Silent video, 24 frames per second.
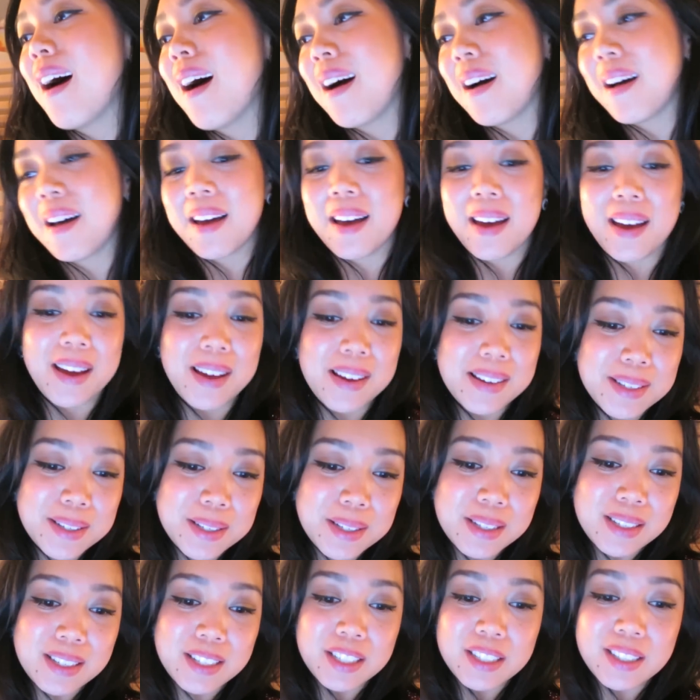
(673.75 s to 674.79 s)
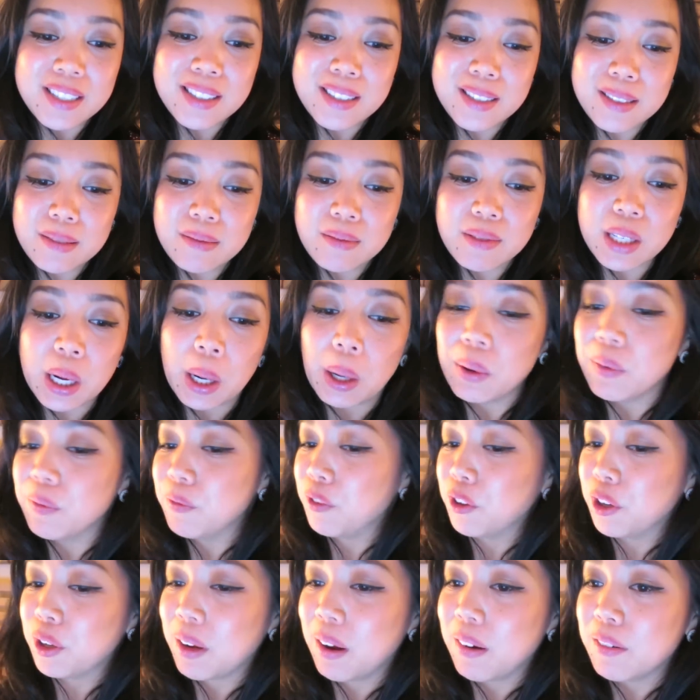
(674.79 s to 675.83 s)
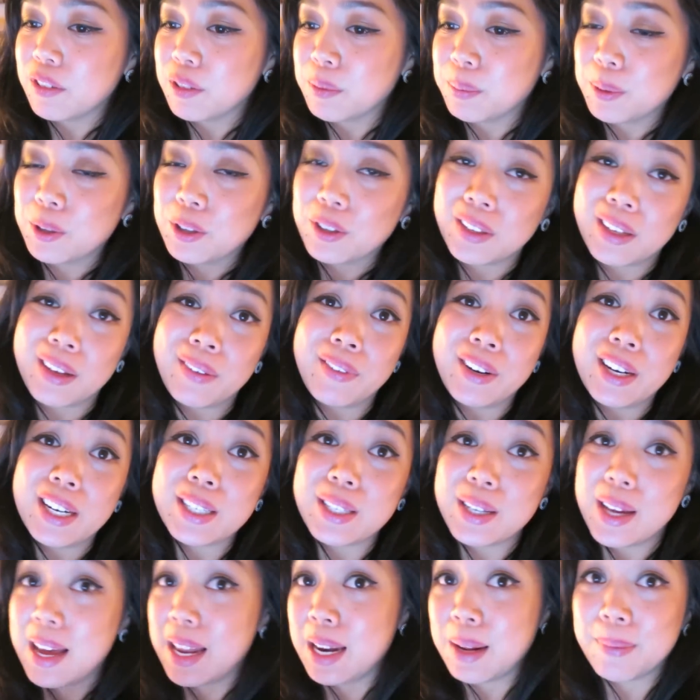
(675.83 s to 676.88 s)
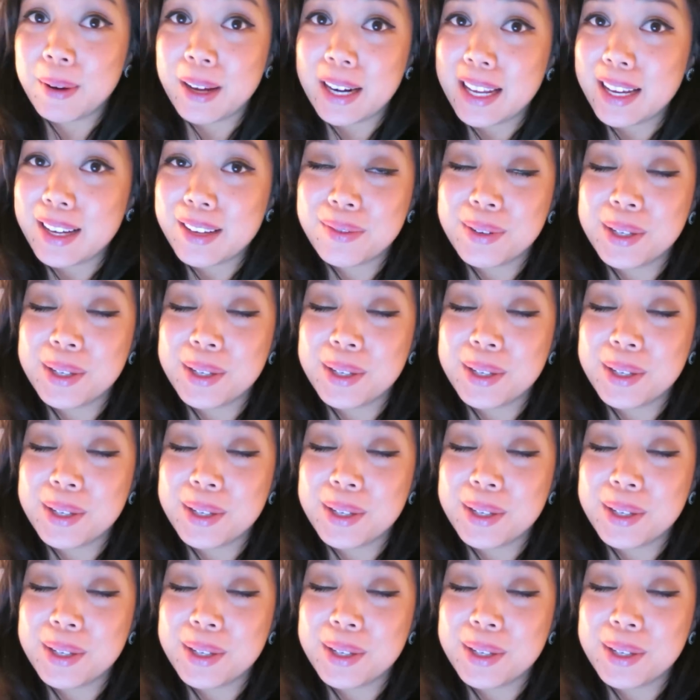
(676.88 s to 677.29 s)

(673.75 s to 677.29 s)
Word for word: I just don't feel comfortable giving it to anybody.